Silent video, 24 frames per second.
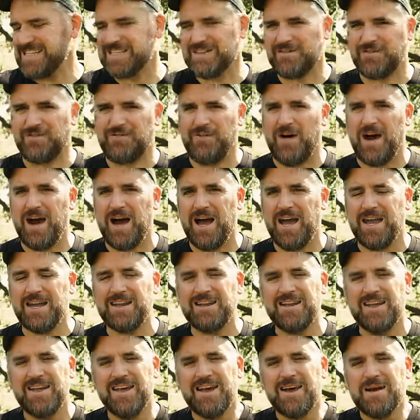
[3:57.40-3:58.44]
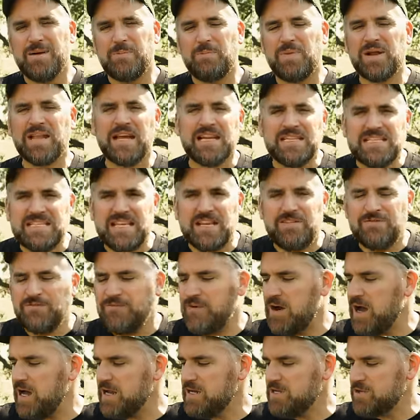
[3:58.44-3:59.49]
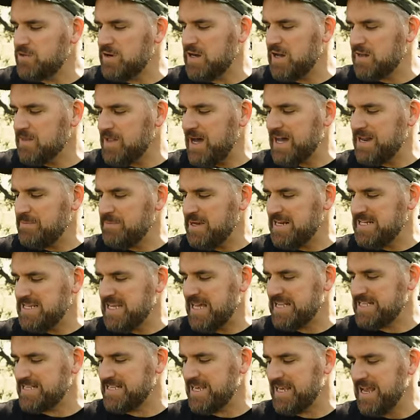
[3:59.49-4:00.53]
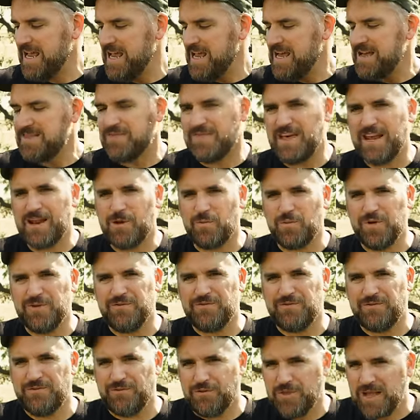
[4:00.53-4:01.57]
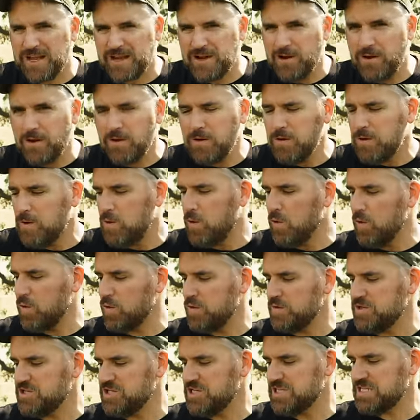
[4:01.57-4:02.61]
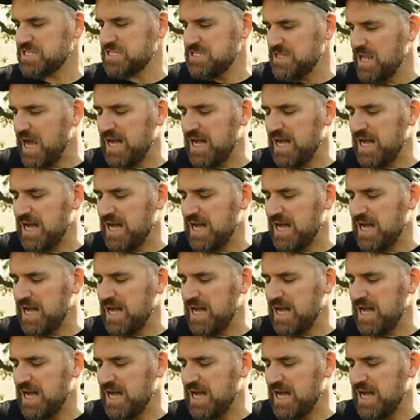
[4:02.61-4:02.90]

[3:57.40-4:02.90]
it's fine, but I did find during a lot of my testing that it would flicker or just